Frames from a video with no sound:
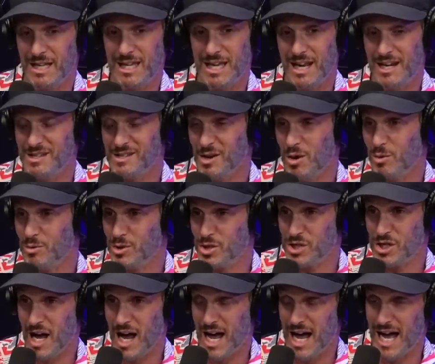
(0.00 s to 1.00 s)
and get his own
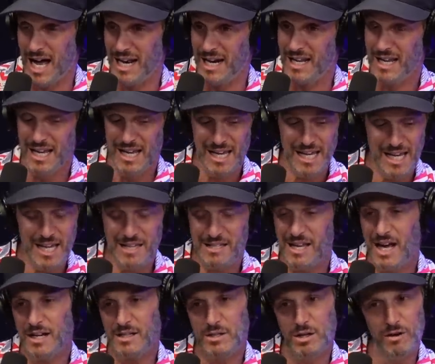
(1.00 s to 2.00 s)
shot.
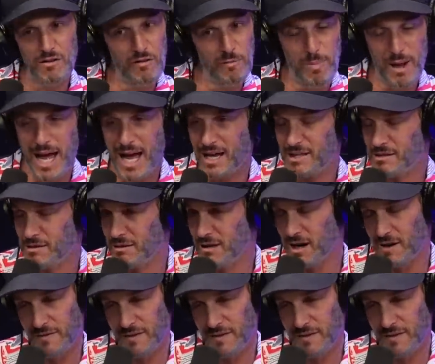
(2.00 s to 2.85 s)
He's not yeah. as good of a passer,